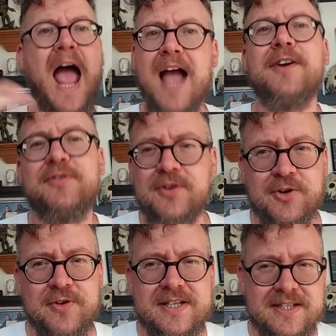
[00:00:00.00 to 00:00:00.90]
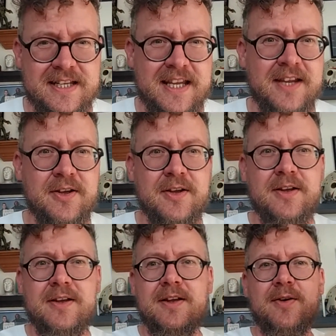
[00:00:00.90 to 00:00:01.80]
Agatha Christie
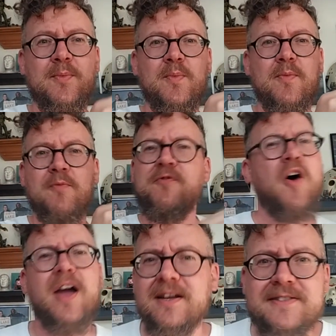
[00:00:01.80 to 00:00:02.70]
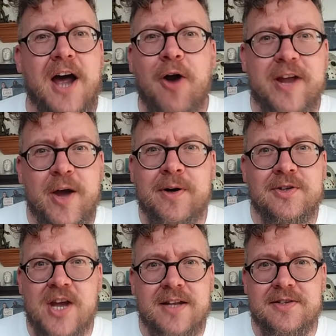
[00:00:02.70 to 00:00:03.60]
via Dario
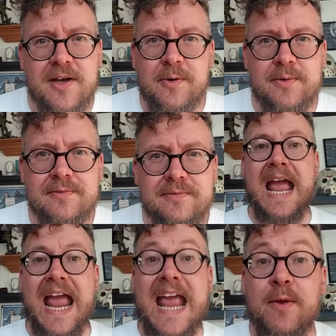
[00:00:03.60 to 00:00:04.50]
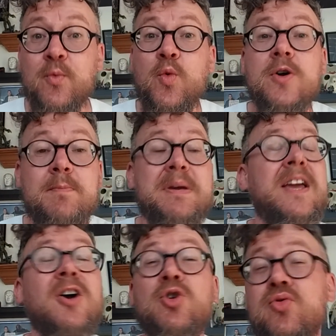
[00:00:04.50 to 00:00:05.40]
Argento. It would be
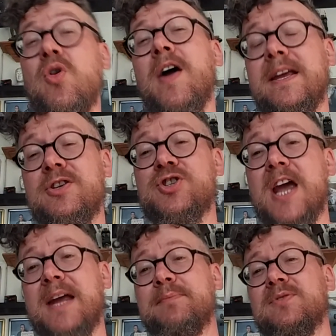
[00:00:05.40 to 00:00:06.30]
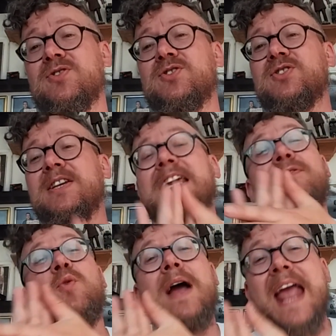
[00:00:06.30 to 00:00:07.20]
a crying shame to
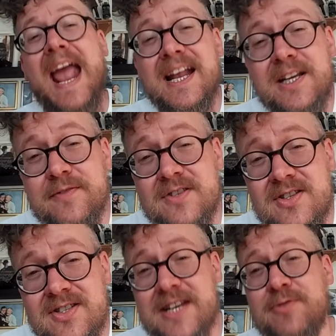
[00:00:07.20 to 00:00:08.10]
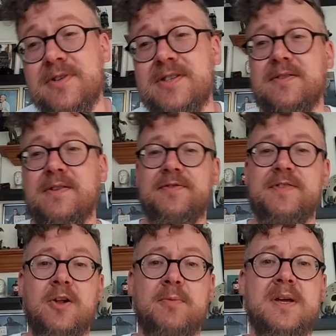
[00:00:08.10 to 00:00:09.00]
give away any of the secrets of the
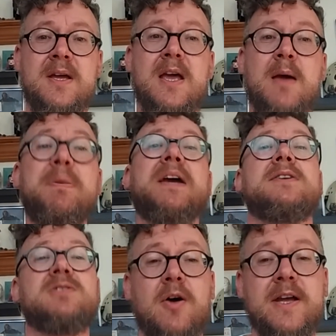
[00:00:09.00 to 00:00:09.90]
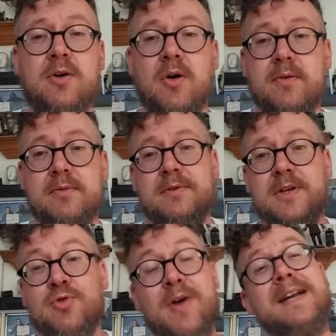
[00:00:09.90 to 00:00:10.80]
film, because I got
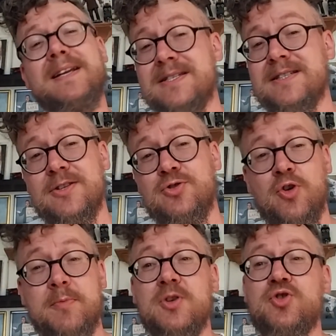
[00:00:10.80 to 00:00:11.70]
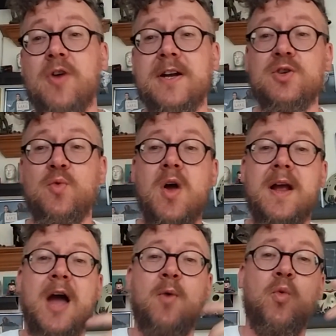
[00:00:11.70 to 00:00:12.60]
the greatest enjoyment trying to
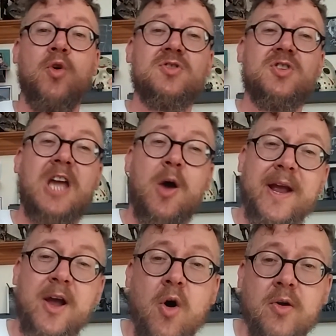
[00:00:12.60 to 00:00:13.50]
work out what's going